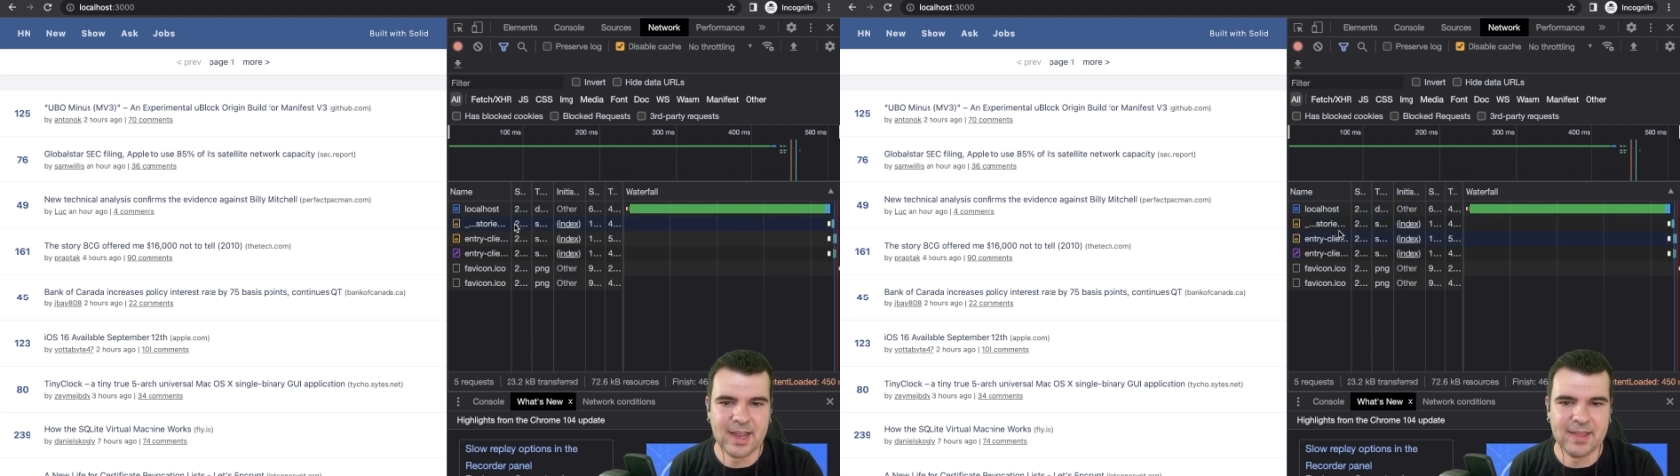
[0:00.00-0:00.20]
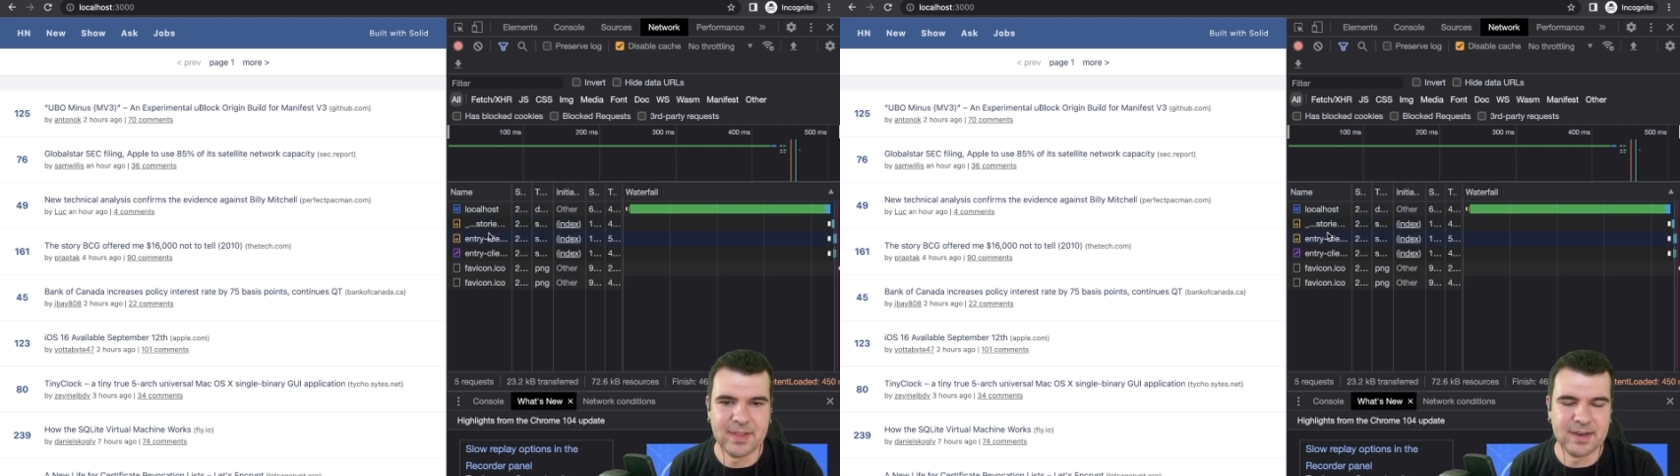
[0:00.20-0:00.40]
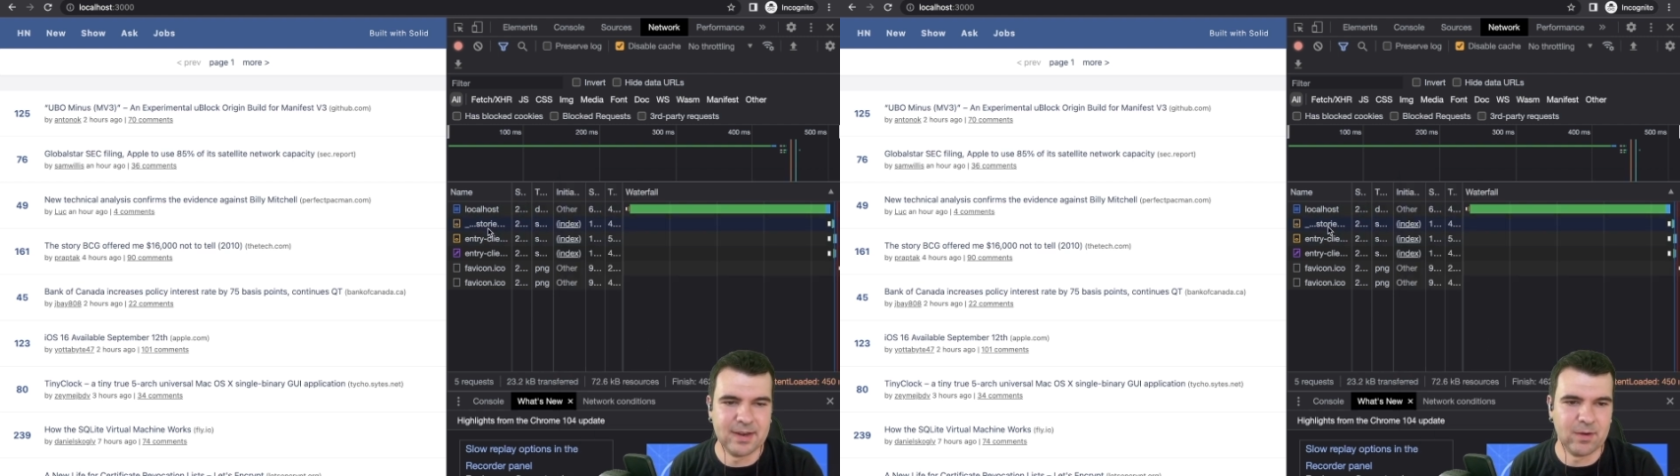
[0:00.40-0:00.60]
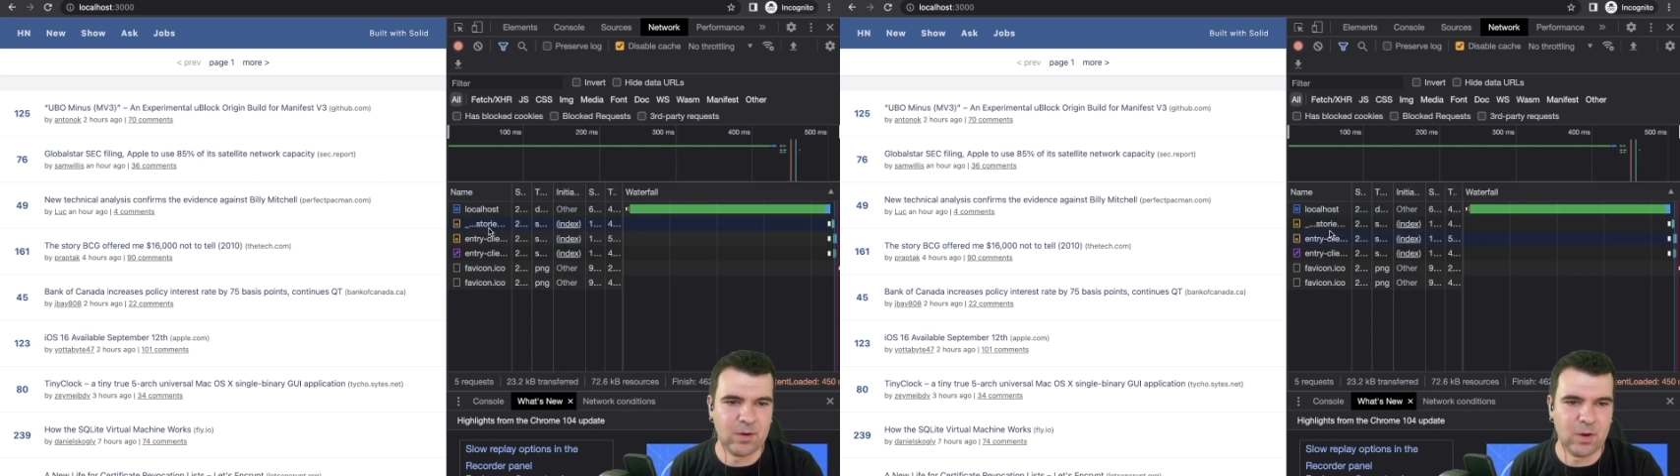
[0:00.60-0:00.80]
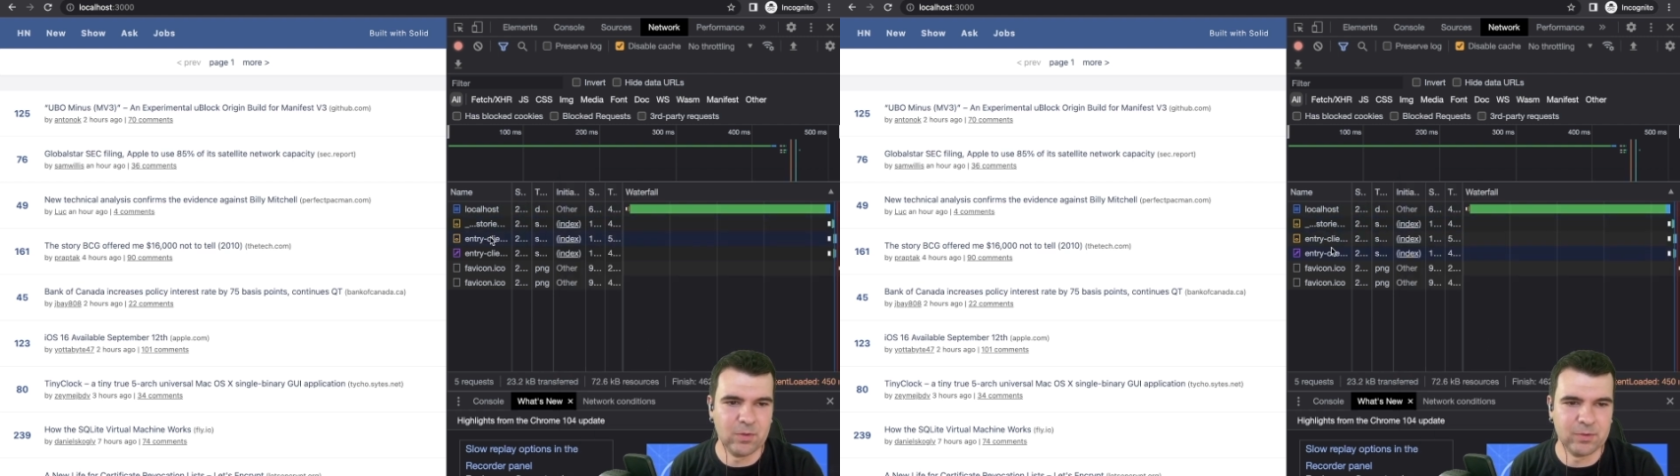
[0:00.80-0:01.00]
and then
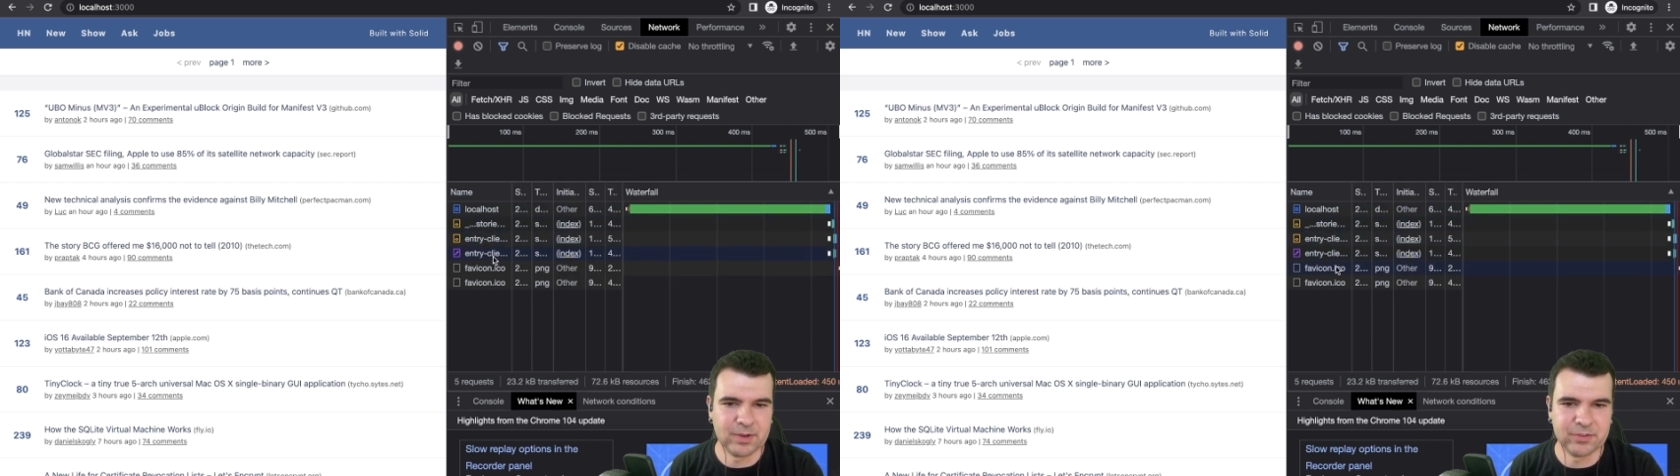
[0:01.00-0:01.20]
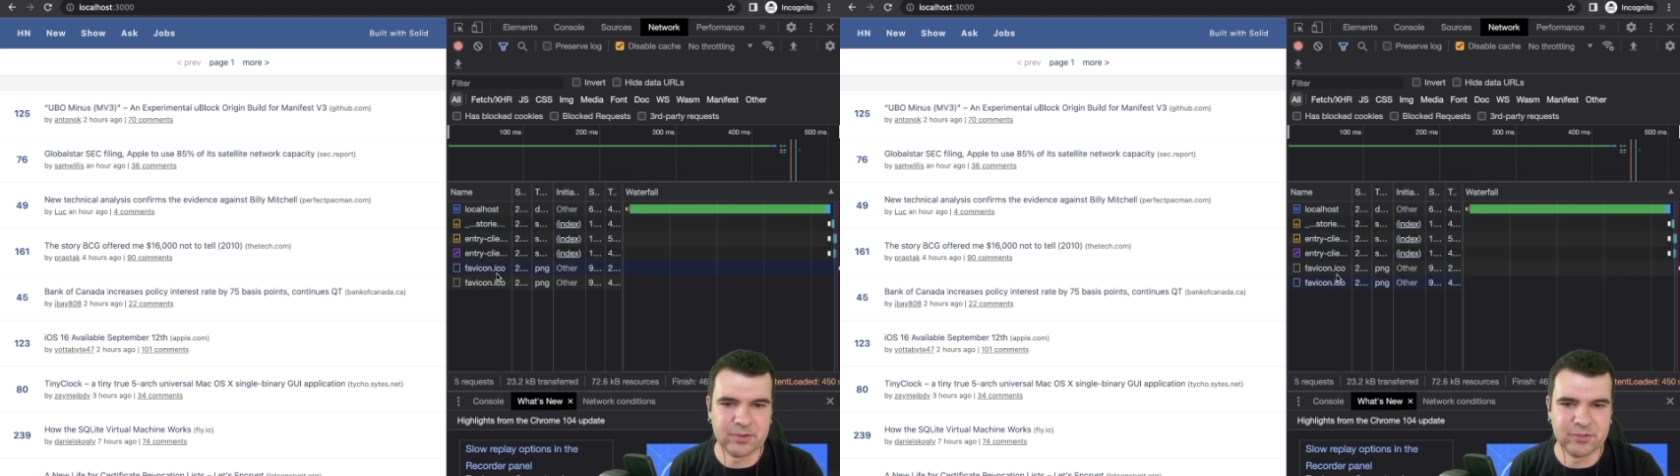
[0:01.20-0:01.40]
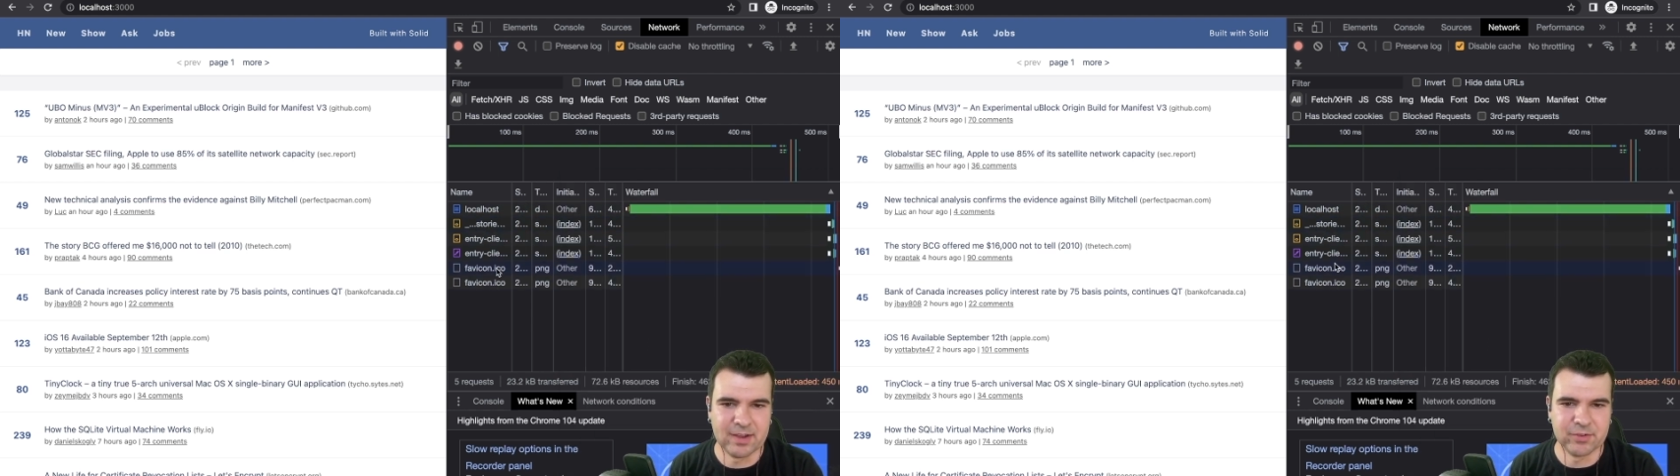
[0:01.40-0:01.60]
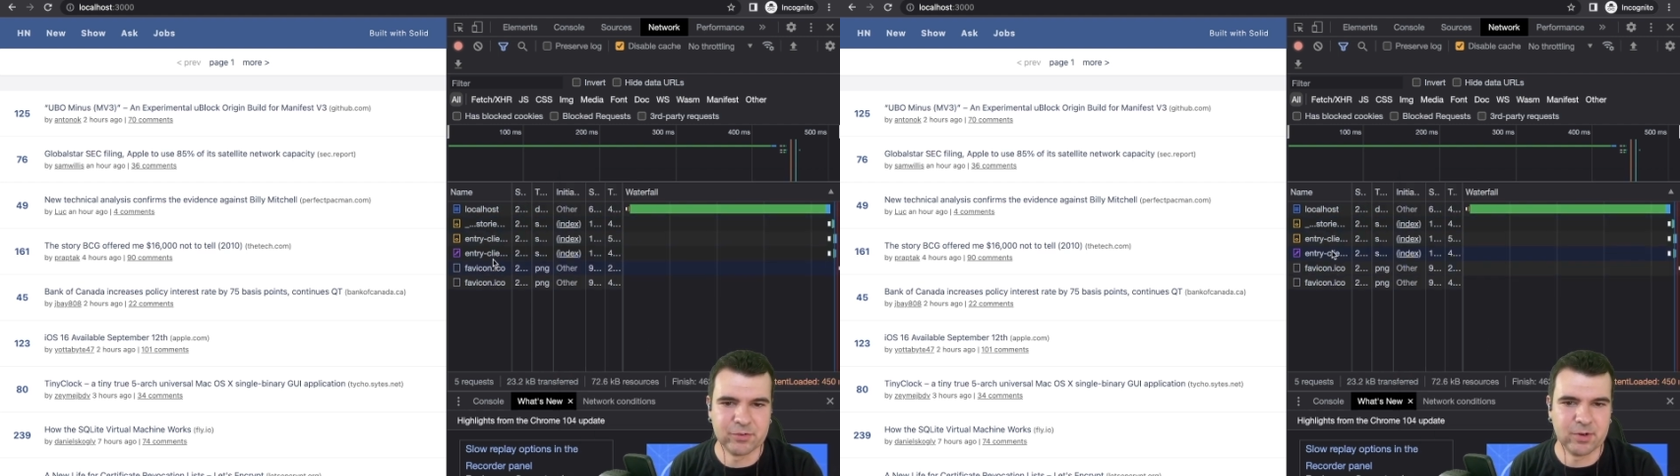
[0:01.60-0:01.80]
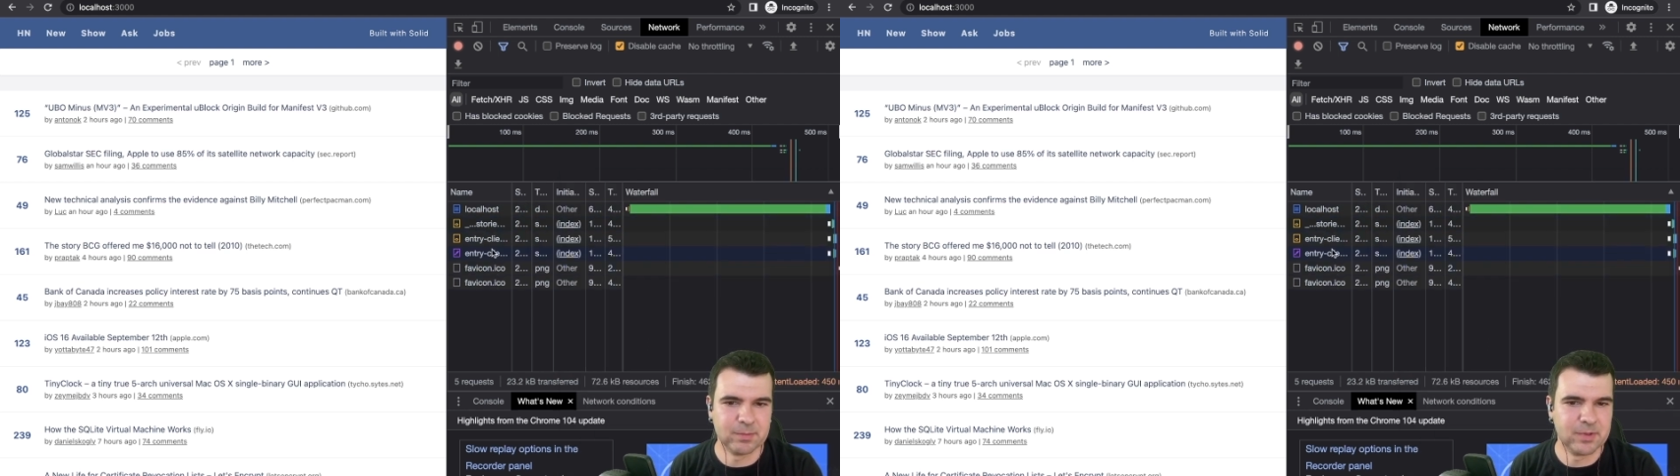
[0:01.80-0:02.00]
all the rest of the
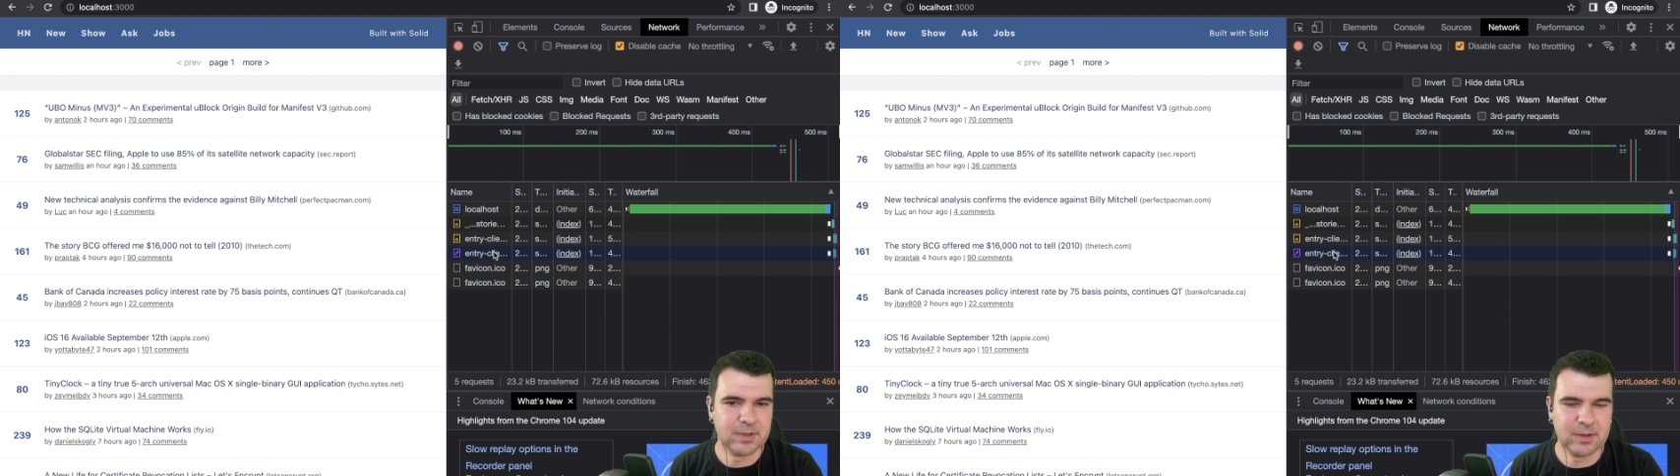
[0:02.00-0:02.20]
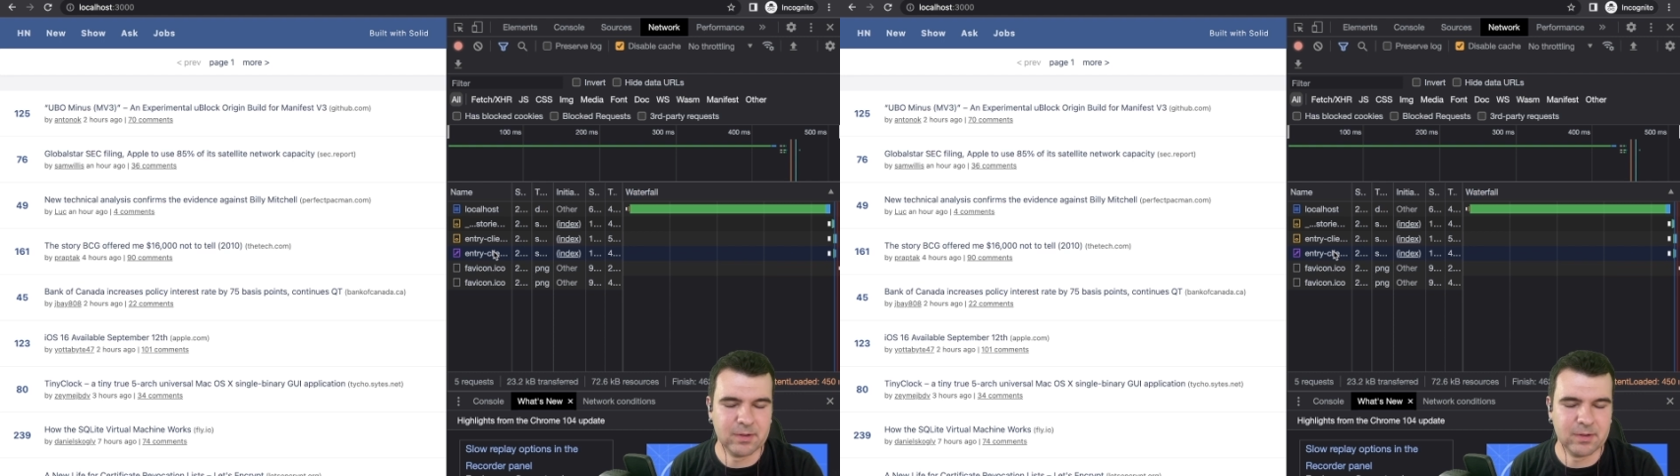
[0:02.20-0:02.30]
JavaScript